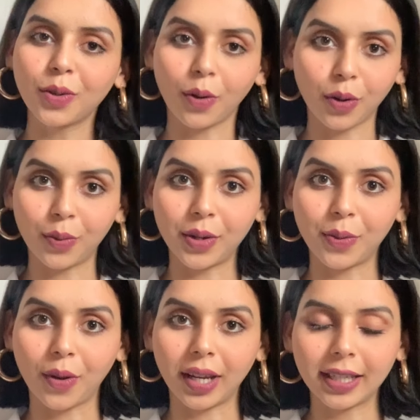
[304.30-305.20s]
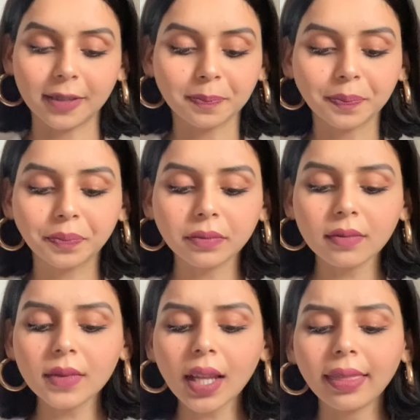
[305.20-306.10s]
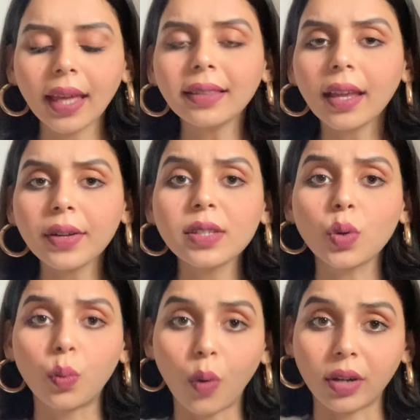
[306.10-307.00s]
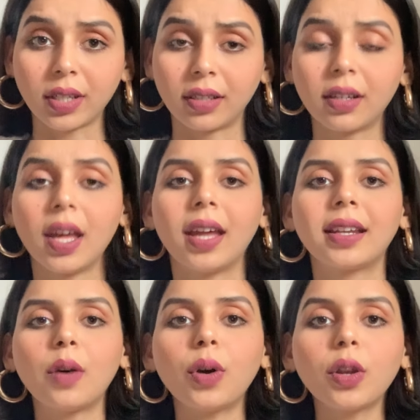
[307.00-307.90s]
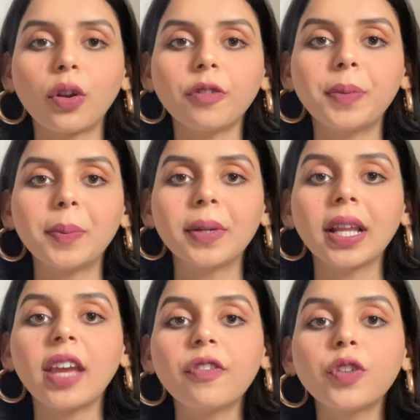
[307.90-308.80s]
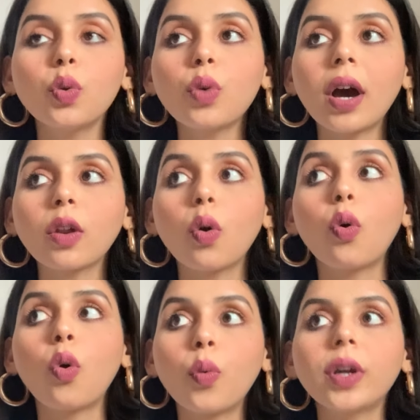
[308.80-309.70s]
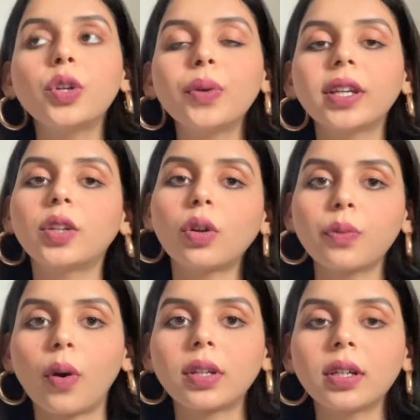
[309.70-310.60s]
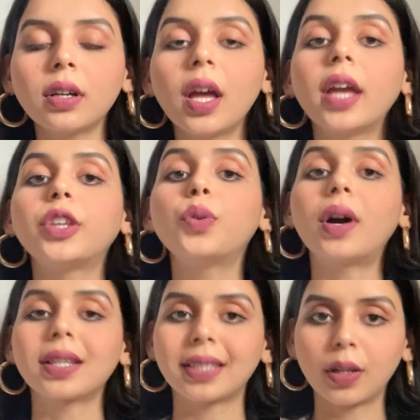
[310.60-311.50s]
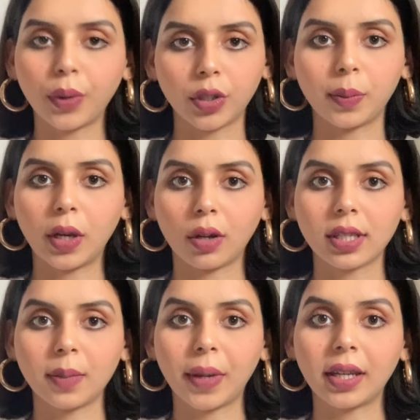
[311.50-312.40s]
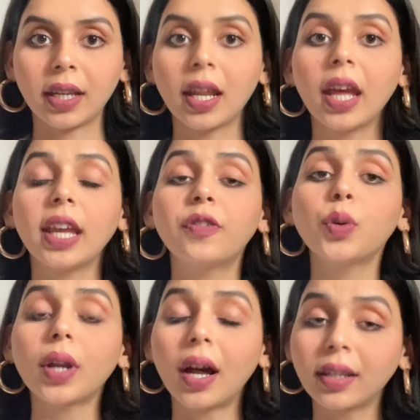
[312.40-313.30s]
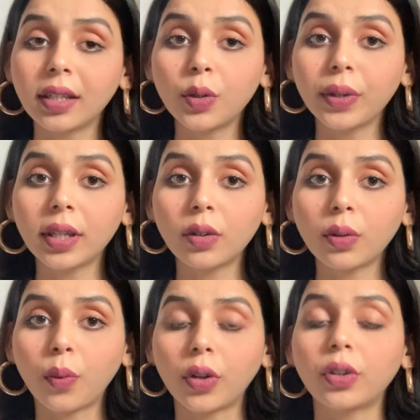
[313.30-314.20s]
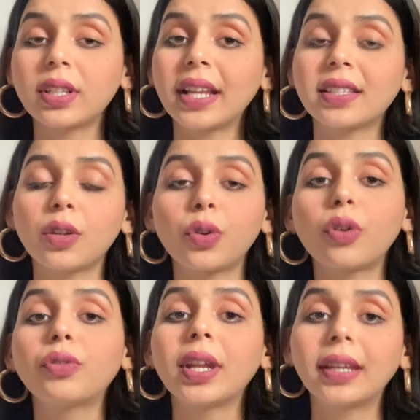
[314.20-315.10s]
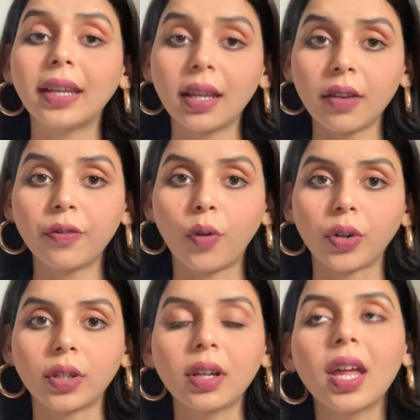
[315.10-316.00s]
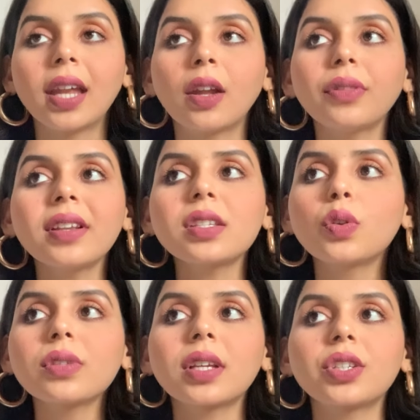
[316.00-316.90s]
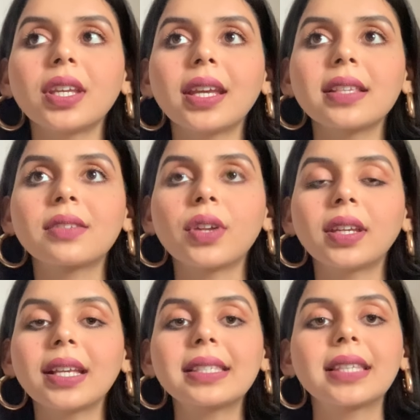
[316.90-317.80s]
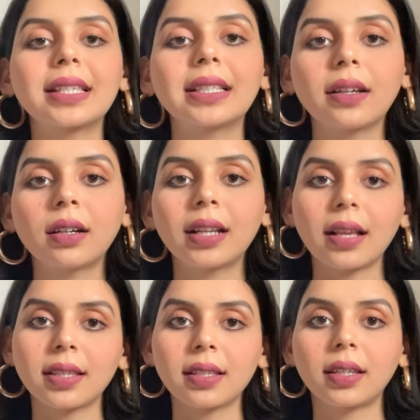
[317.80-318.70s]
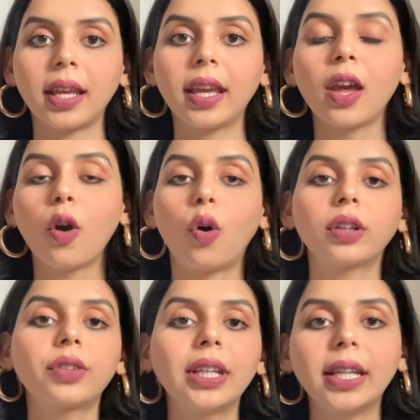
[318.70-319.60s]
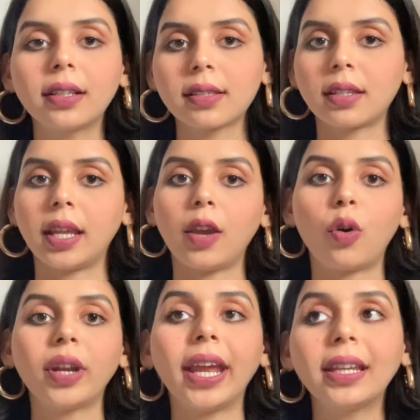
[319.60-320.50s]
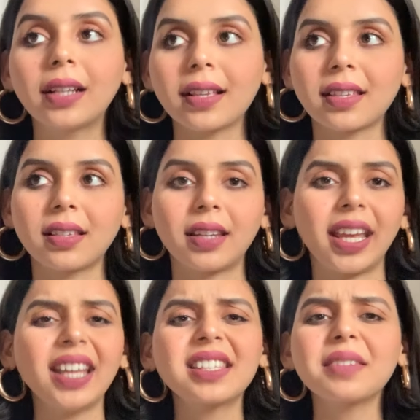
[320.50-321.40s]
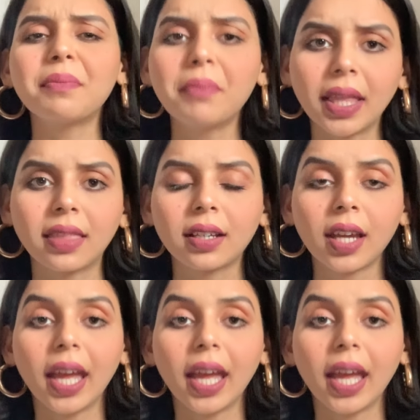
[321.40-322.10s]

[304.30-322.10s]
not overdo on it. Then there is water. Now a lot of people, if you are overdoing it on water, you are still going to be constipated. If you are underdoing it on water, let's say you're not drinking enough water, now there is no such thing as drinking 6 glasses a day or 3 liters a day or 8 glasses a day. It's a myth.